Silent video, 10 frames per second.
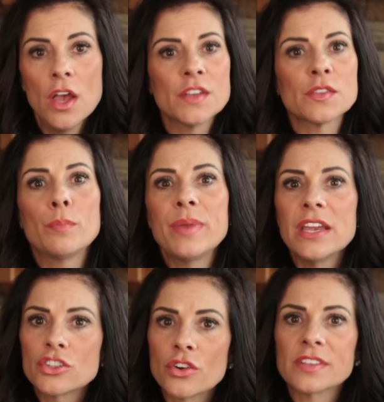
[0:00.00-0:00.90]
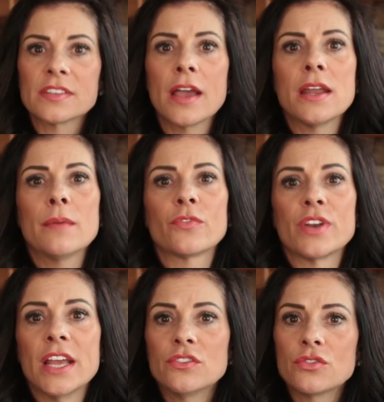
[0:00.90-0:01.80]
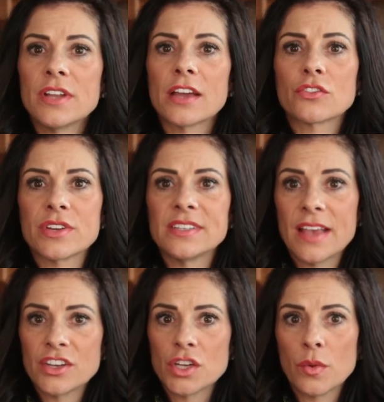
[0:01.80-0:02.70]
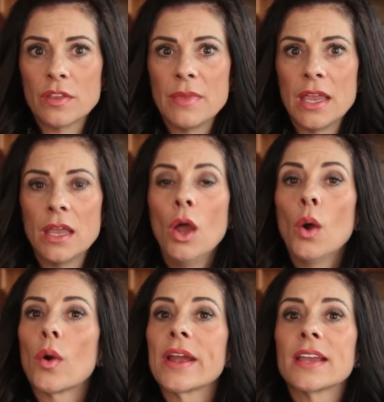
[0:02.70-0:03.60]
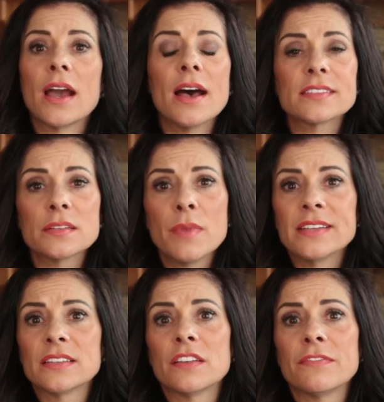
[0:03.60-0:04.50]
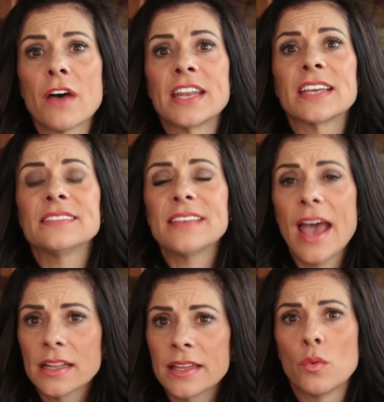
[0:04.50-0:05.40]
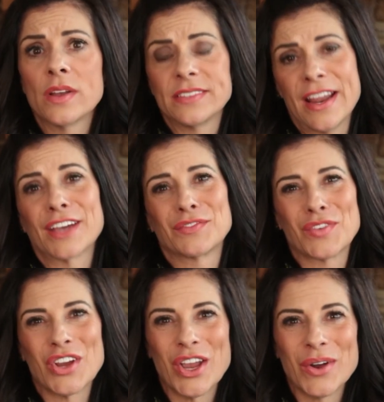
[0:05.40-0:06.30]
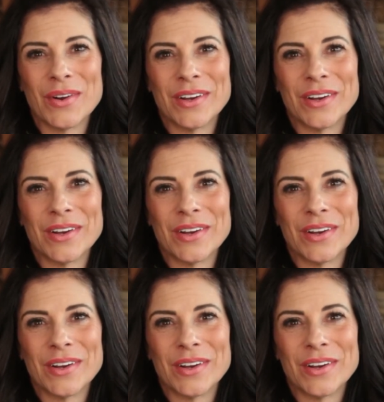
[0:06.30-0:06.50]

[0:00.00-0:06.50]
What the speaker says: So be sure to sign up for an introductory session with me where I can customize and define exactly what's next for you.